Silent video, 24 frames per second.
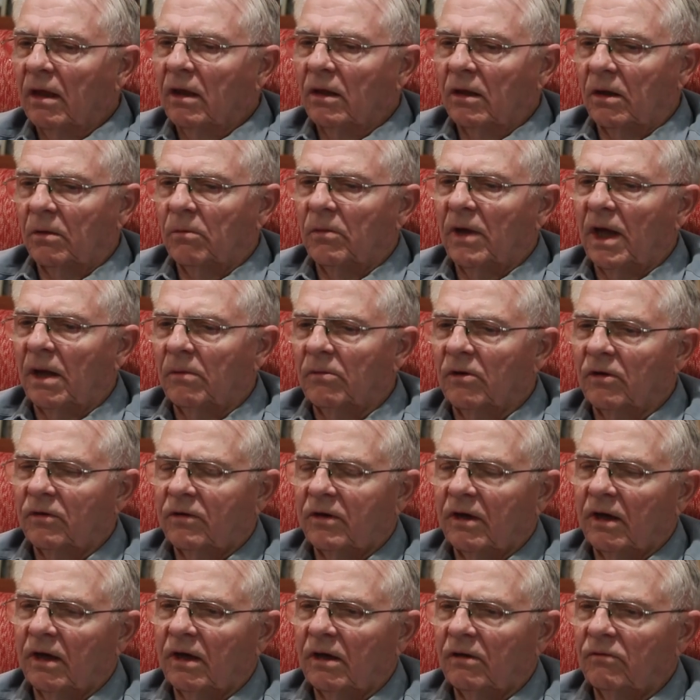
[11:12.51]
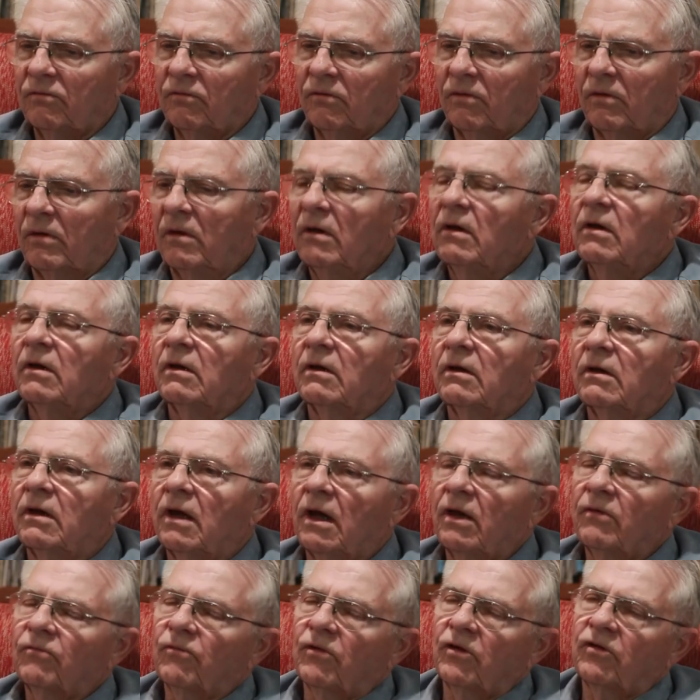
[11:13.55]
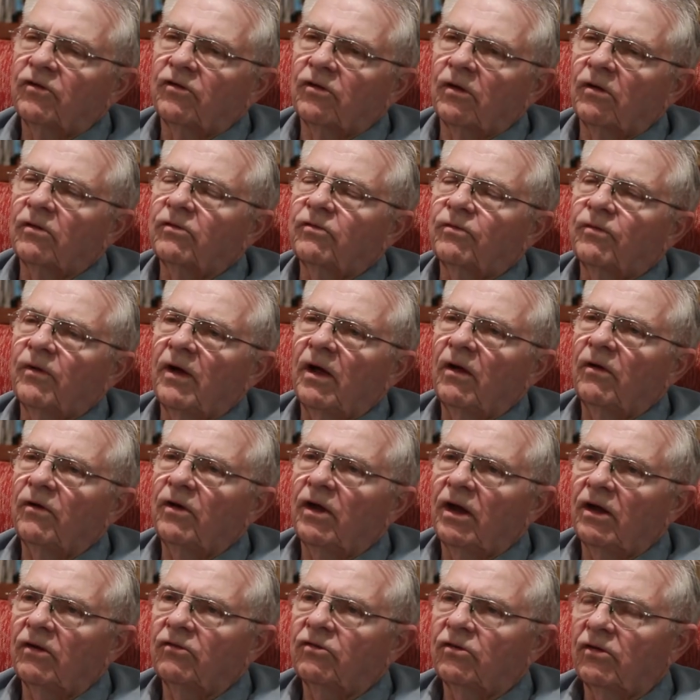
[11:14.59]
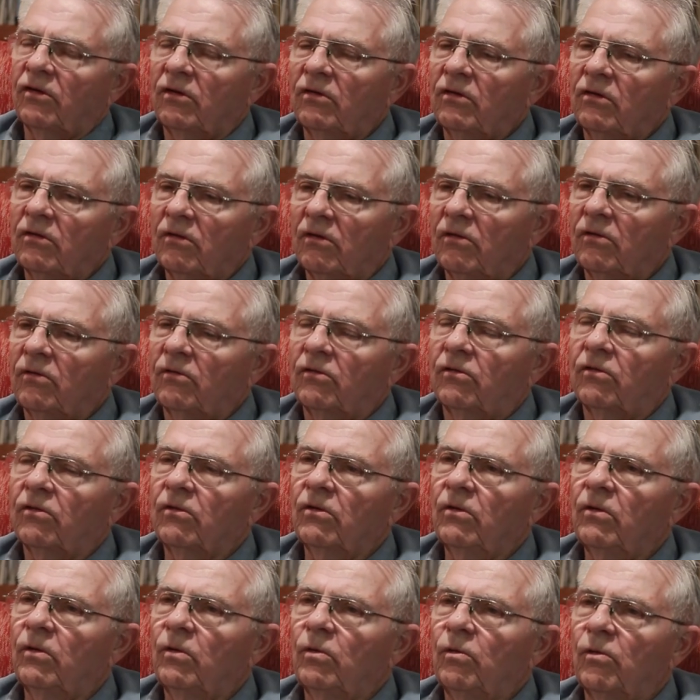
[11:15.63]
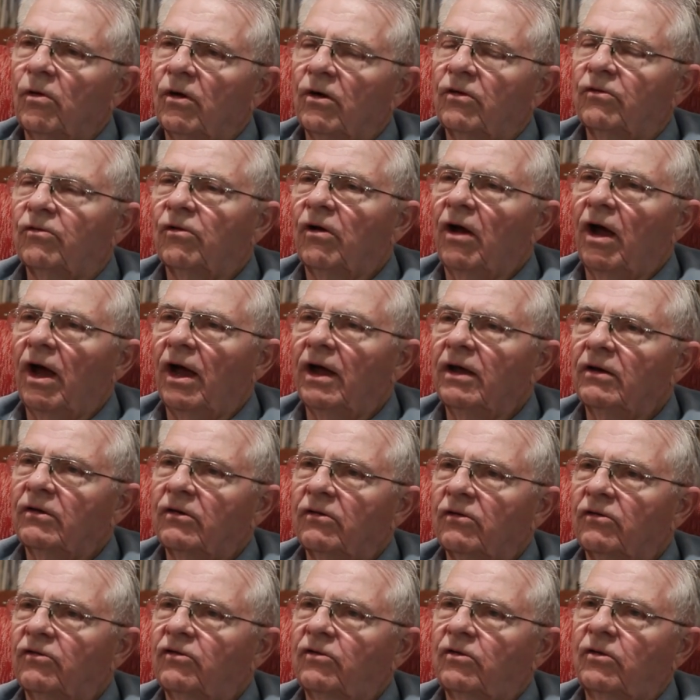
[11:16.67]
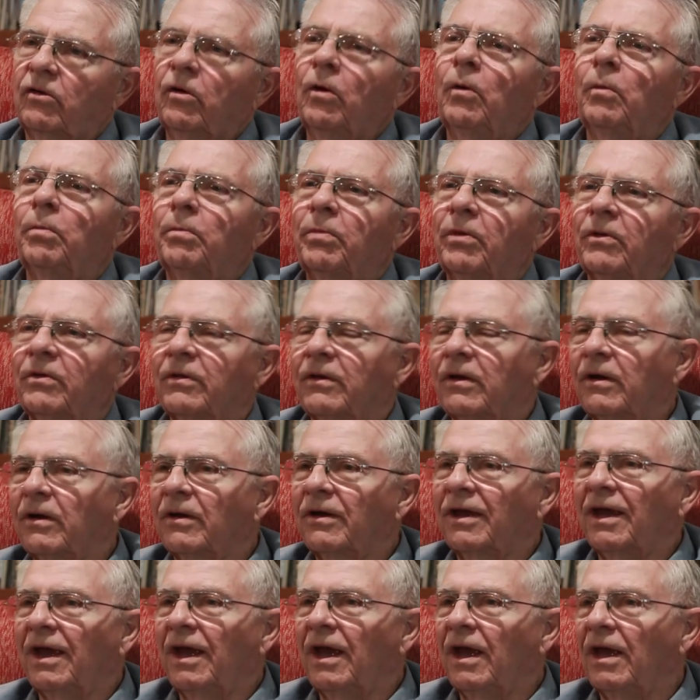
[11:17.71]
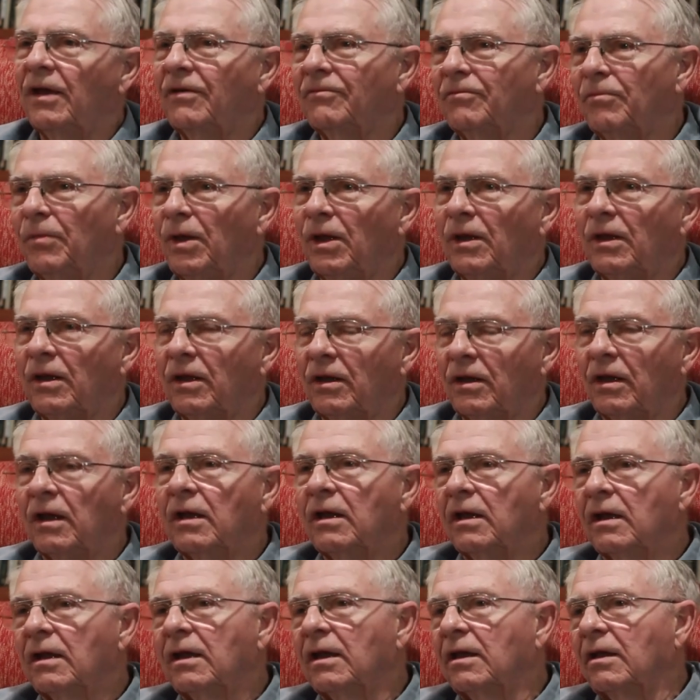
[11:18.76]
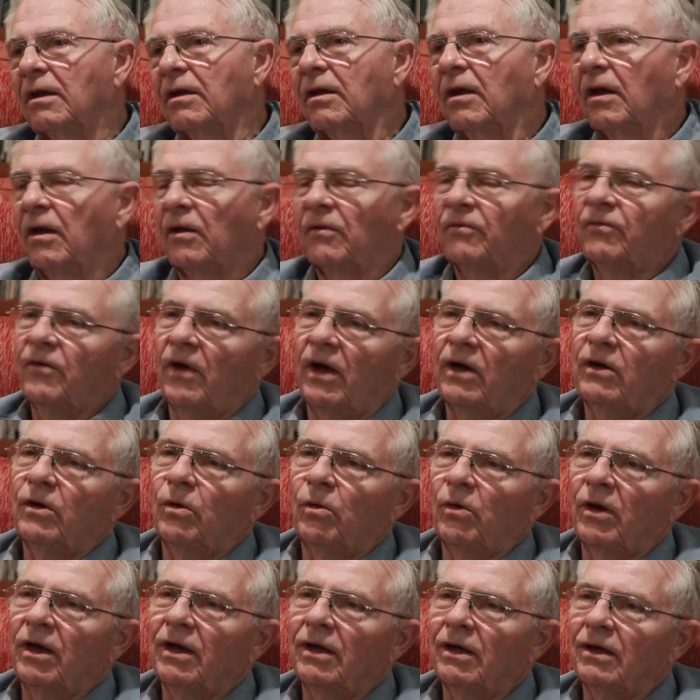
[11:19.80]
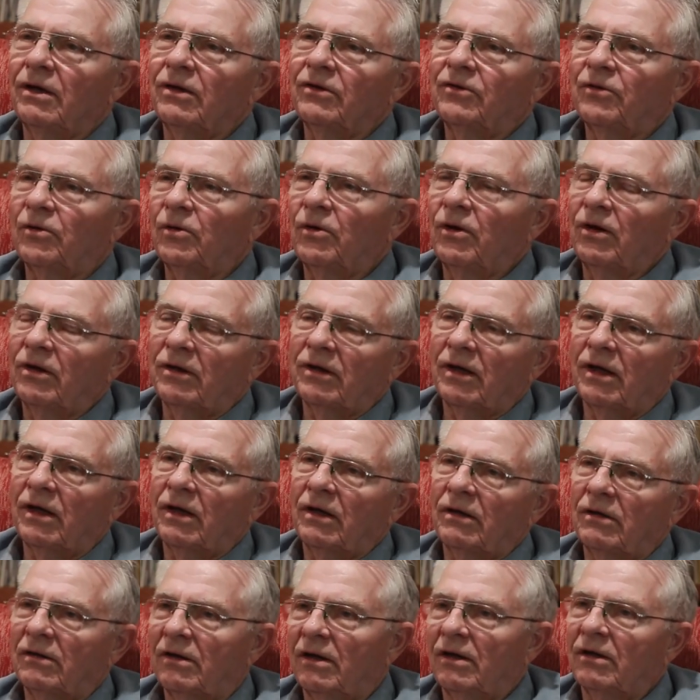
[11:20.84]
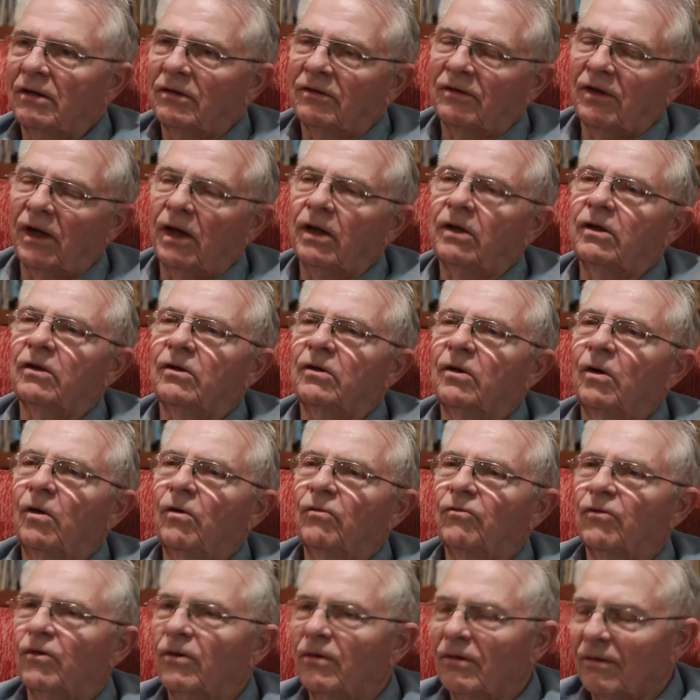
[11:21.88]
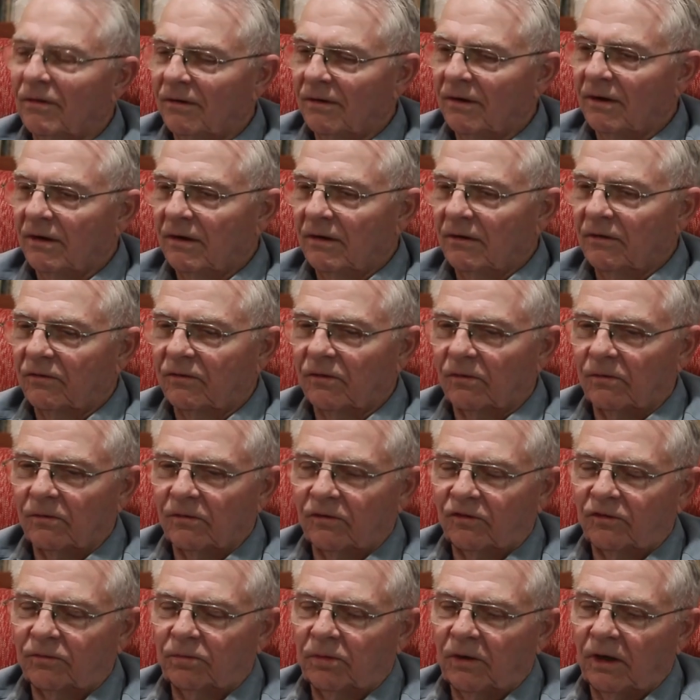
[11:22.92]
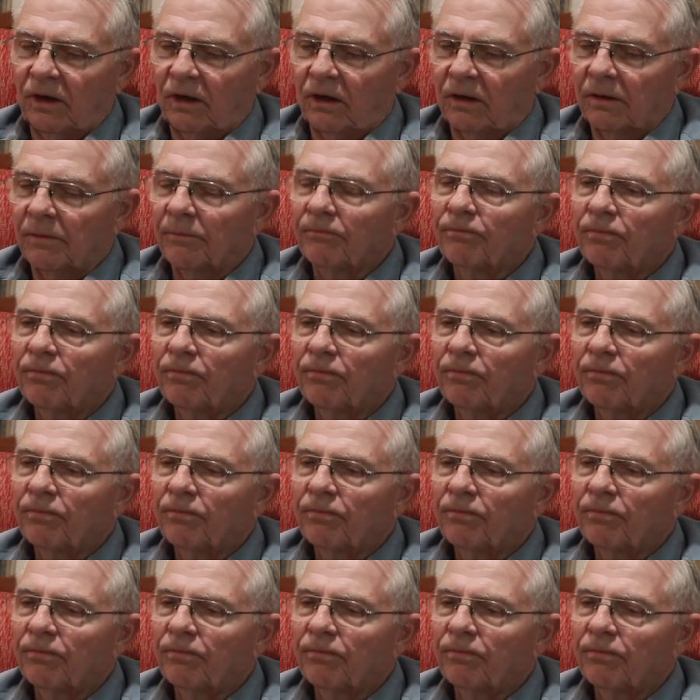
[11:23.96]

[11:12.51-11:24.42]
Mammoth Cave Research Foundation crew were trying to scoop their cave, meaning find a way into it and take it over, so to speak.